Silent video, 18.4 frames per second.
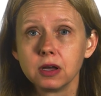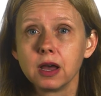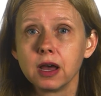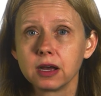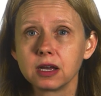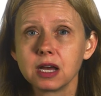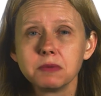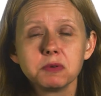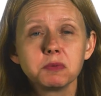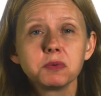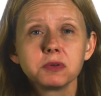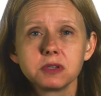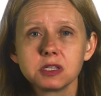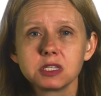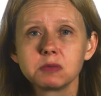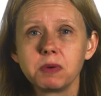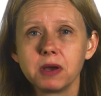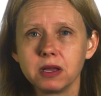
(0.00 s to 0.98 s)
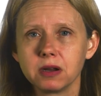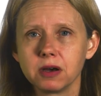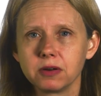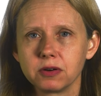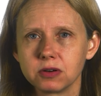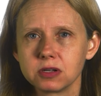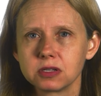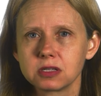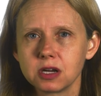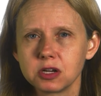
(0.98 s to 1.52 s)
and come and participate on our
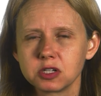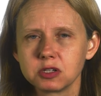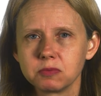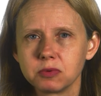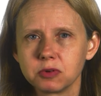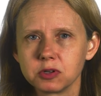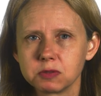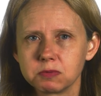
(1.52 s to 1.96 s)
discussion boards